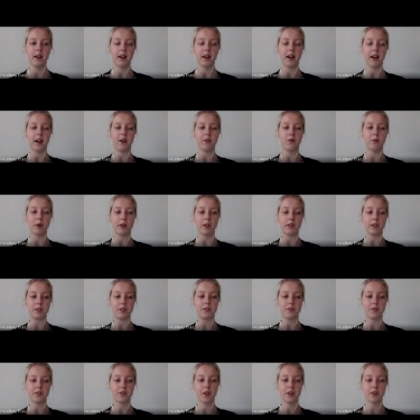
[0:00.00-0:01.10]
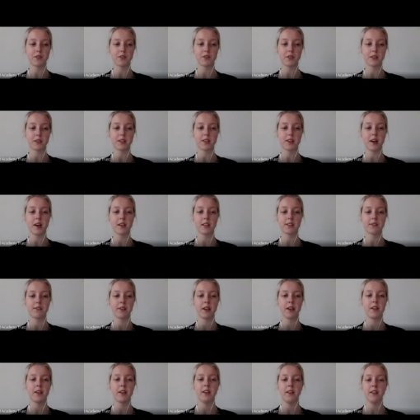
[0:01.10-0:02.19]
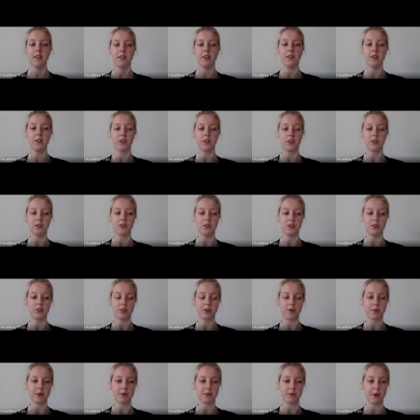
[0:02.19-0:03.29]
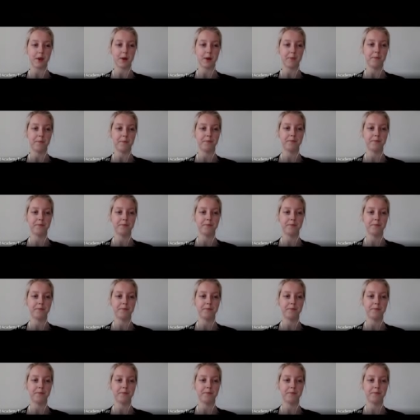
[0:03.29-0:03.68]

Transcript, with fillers: Uh, once you've searched for the size of it, then you can do so as well.